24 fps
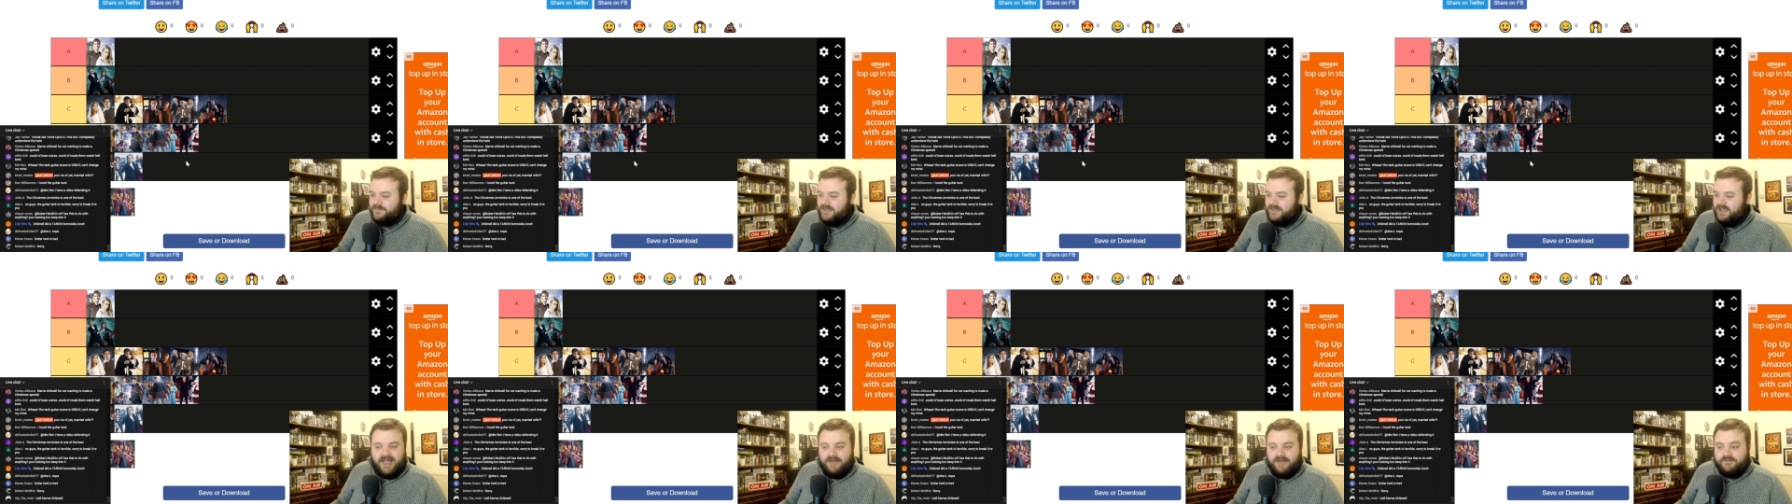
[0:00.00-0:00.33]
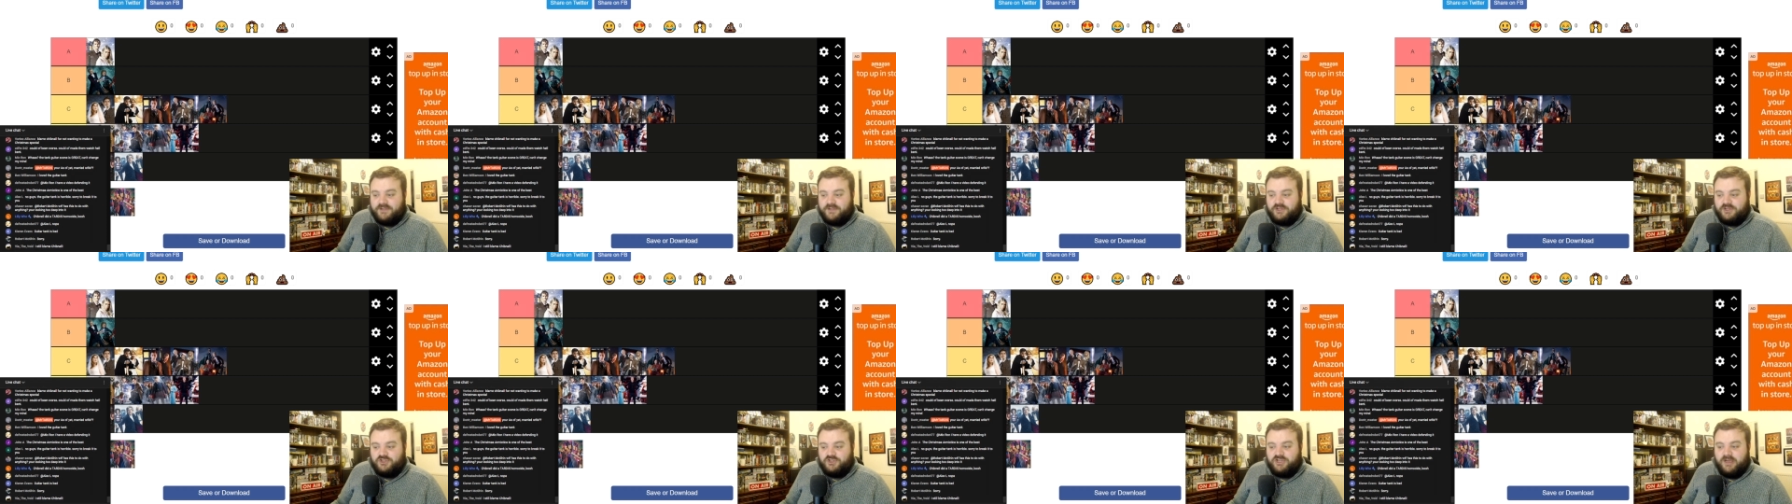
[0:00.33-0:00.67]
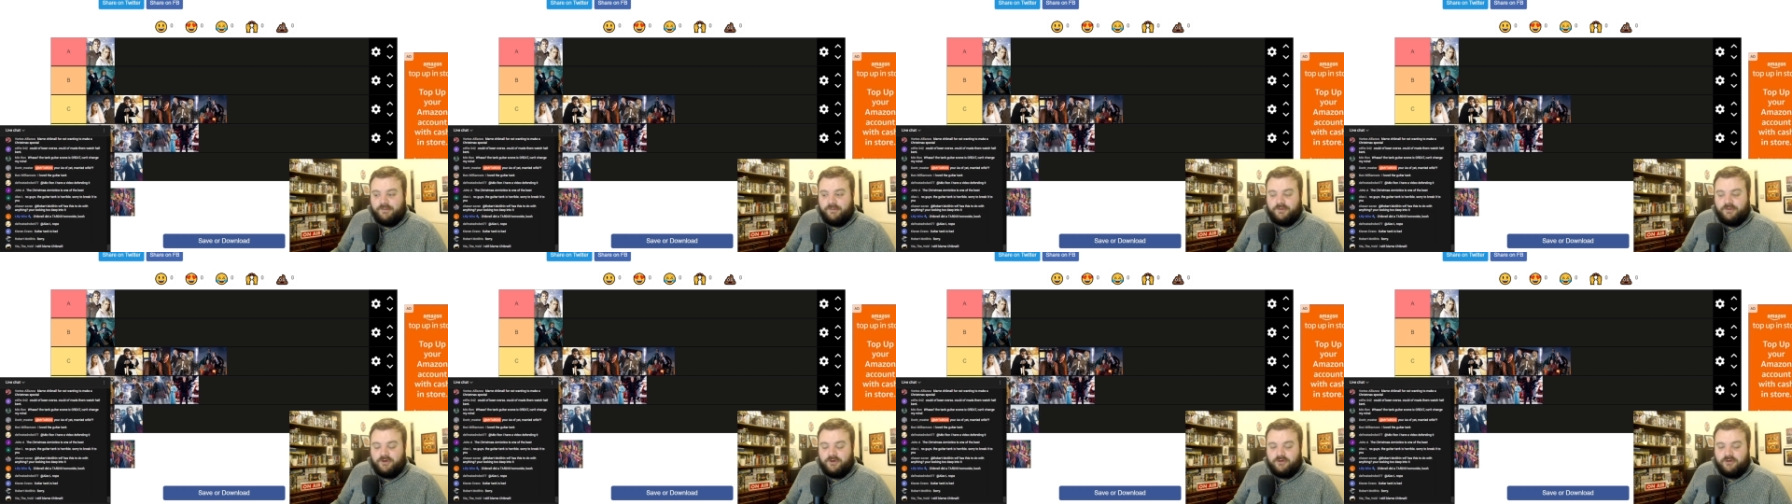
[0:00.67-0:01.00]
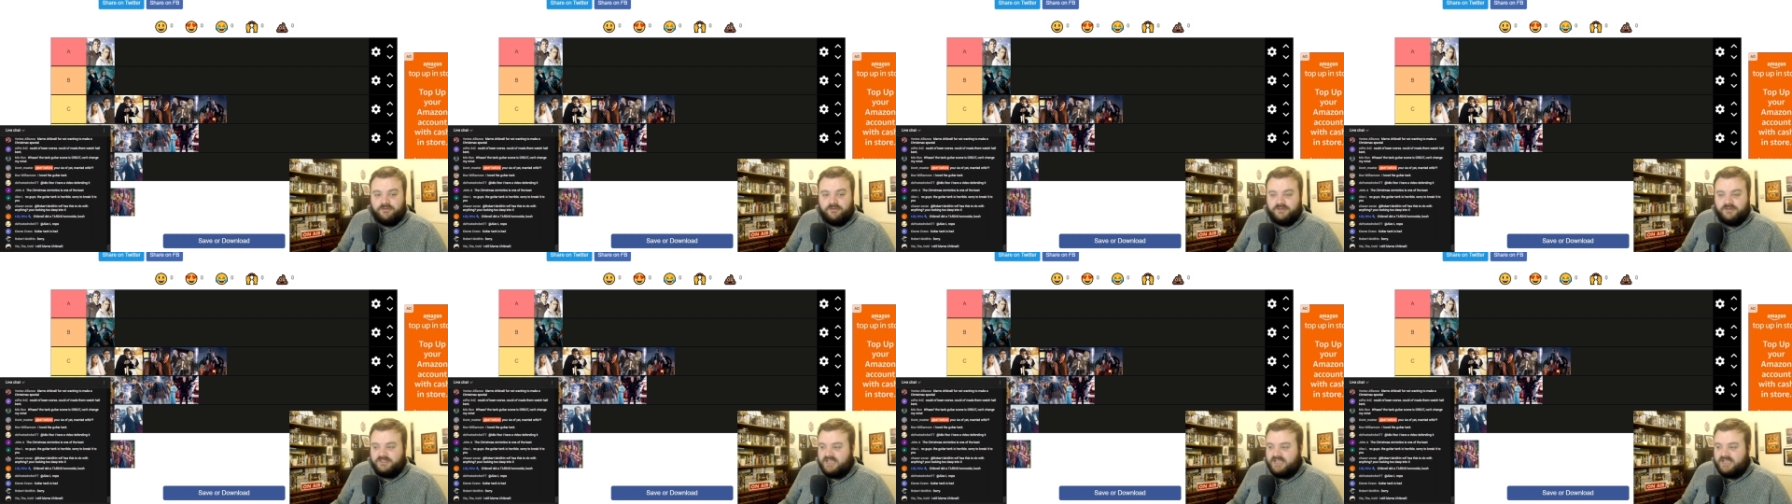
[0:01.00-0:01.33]
We have the
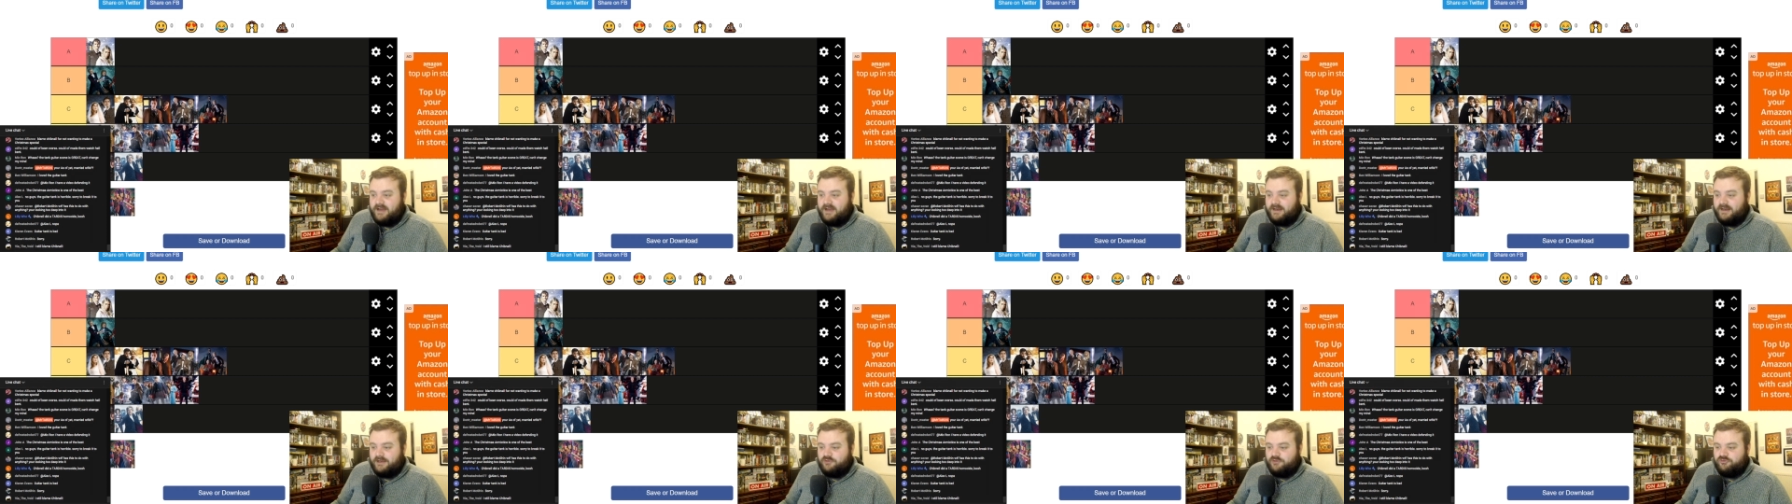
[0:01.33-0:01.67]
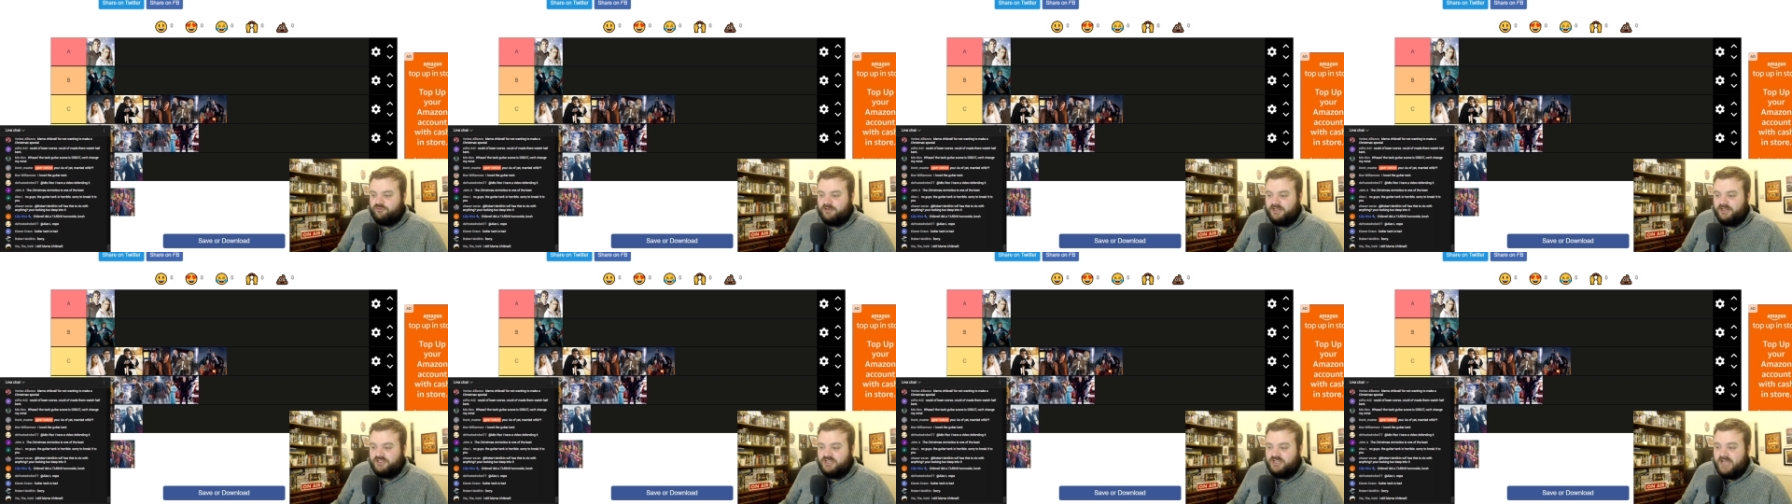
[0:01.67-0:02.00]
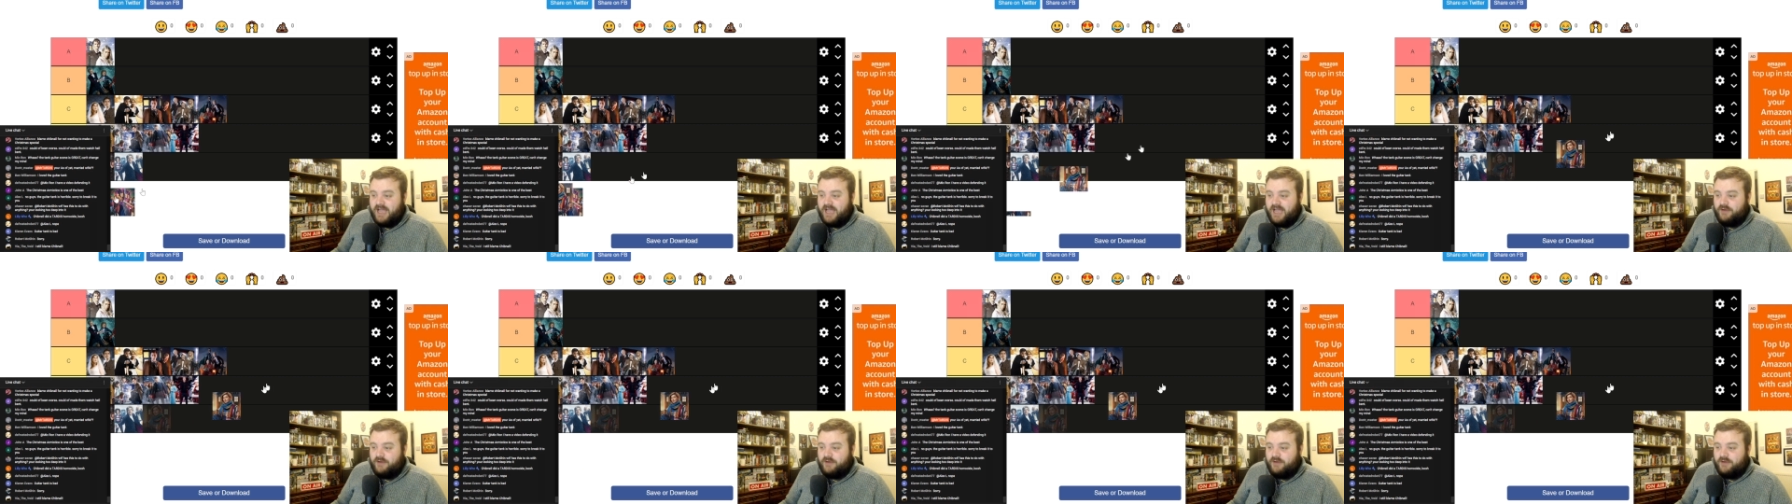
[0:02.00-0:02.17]
Chibnall Dalek trilogy,